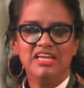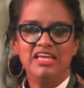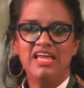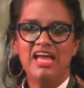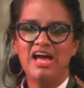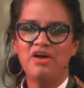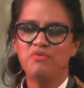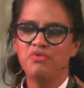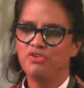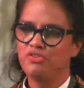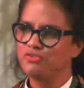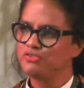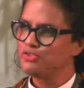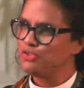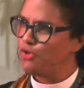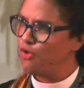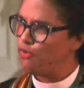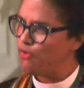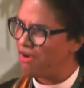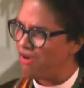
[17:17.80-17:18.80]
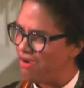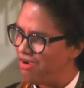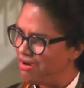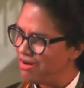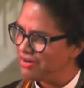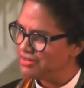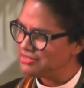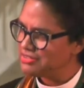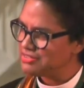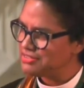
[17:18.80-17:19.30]
He had one of those low
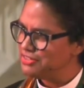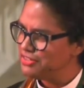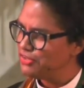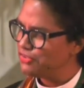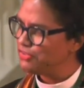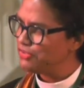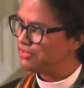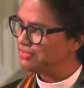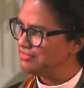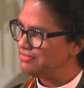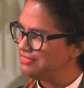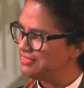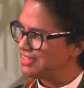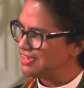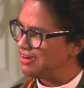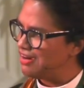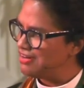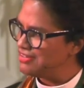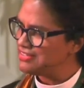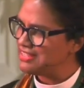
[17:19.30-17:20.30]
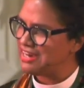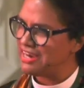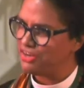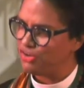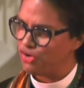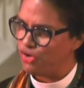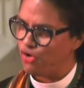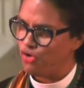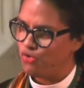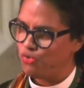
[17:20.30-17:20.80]
cars, you know, the cars that are
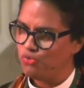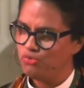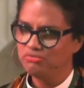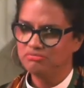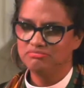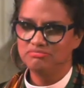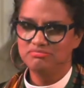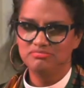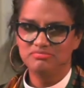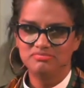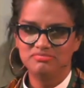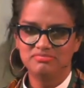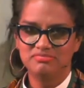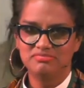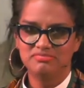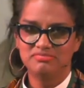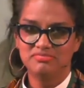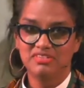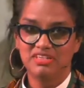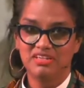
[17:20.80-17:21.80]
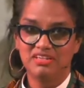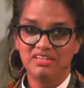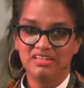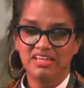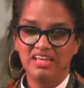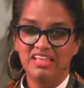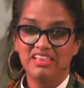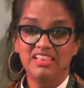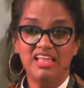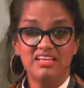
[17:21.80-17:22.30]
low.
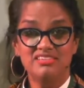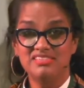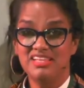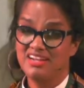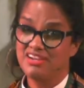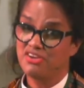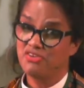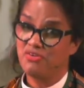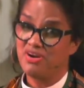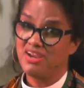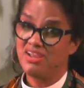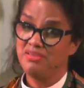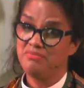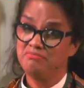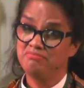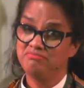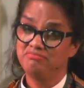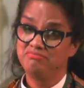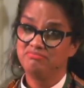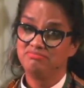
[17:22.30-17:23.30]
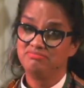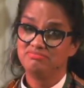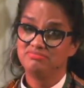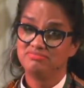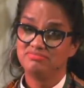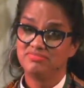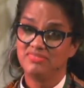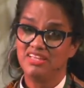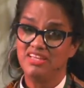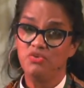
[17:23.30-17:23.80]
That's not a crime.
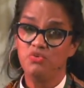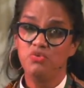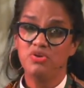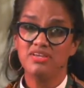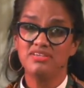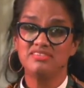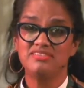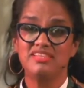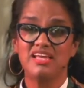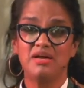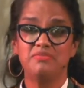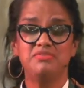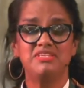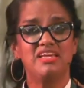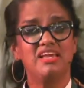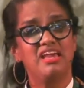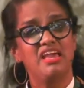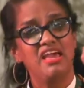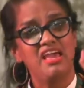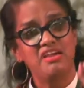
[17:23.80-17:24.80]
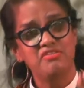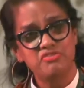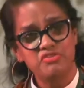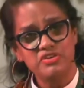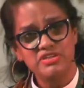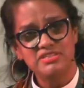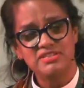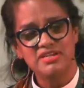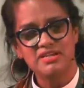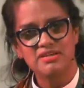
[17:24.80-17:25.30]
He would get stopped
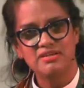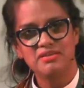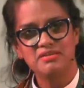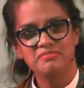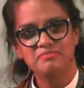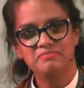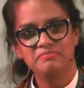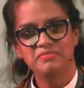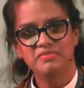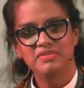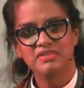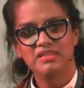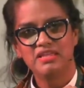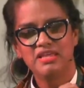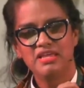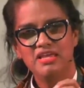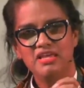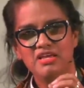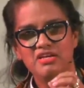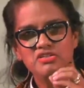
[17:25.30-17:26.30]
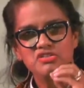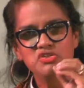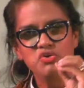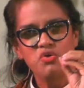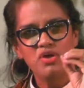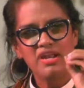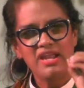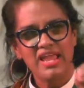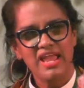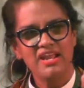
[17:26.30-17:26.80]
every time.
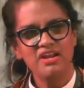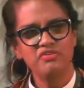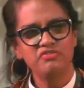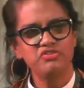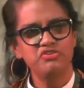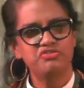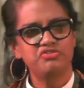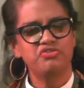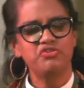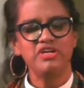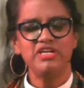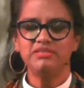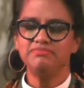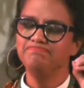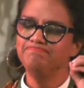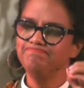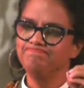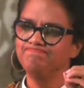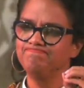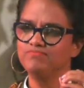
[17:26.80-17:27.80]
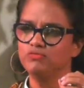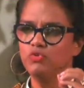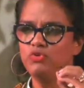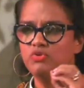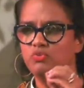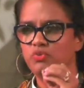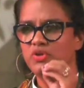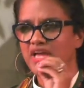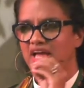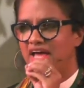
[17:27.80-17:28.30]
So a land of the free,
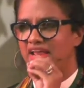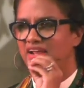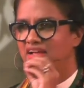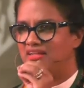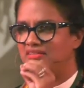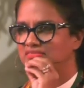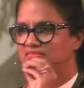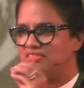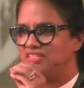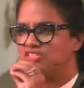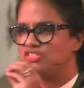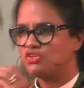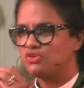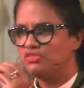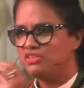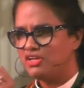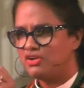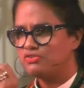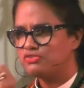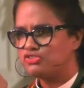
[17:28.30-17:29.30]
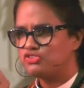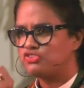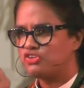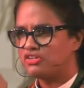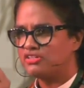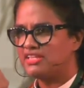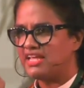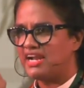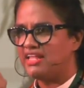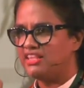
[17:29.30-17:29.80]
we gotta
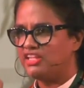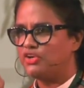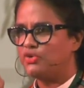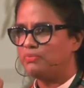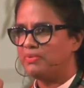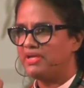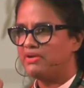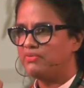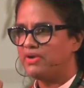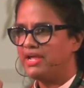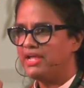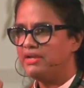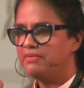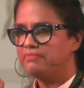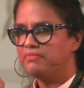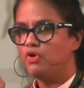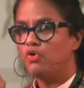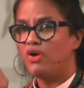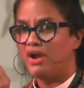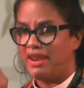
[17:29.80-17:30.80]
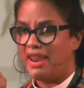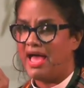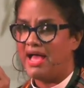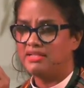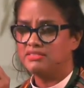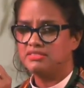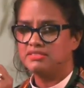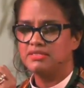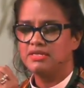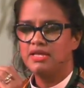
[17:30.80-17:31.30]
deconstruct that a little bit, right? Or a
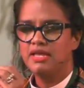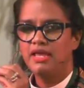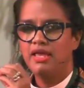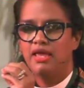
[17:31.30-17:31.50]
lot.